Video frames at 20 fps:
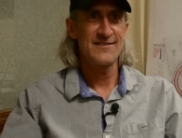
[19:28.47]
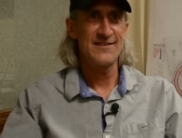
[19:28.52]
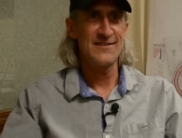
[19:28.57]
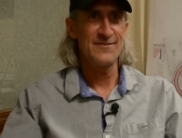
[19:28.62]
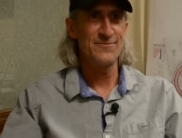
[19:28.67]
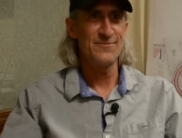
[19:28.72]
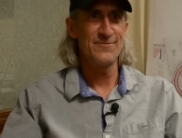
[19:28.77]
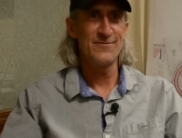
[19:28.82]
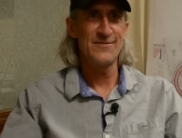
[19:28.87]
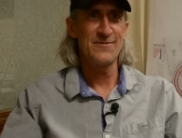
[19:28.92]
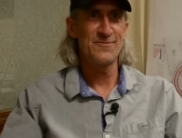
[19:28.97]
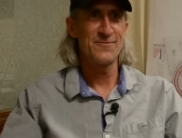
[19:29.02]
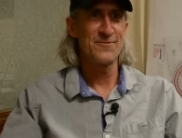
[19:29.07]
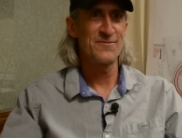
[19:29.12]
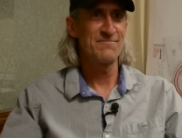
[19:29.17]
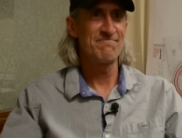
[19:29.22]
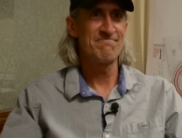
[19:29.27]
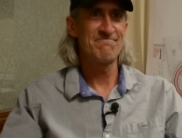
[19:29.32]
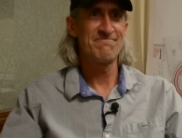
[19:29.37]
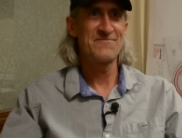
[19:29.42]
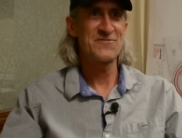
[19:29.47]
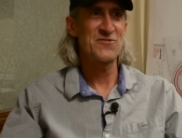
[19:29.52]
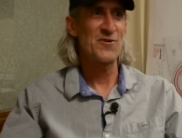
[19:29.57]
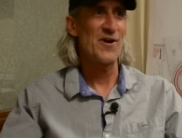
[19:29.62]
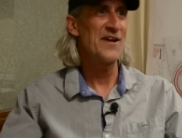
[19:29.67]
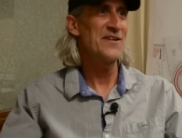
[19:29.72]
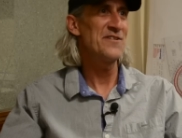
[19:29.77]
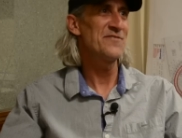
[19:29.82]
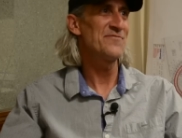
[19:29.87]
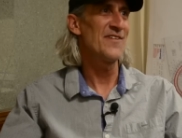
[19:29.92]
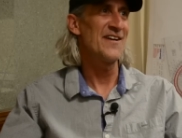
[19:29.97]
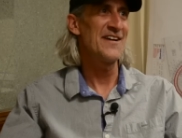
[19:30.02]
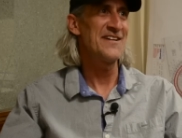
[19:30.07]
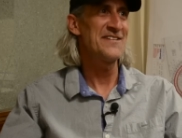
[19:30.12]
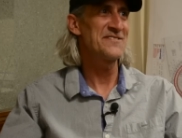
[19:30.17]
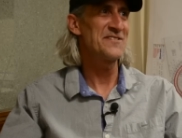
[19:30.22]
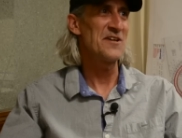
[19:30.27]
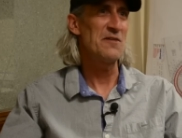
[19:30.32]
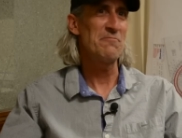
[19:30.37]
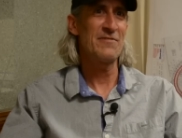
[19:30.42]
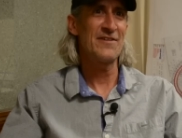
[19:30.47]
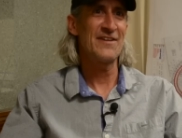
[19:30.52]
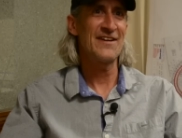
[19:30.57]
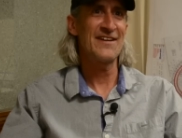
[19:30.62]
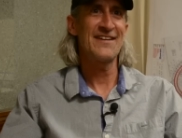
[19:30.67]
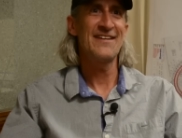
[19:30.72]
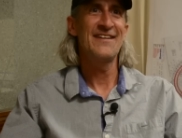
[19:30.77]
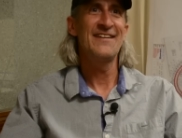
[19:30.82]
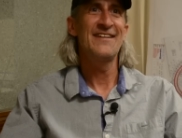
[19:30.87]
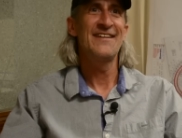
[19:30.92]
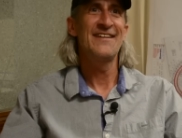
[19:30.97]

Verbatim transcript: They, they were trying to find something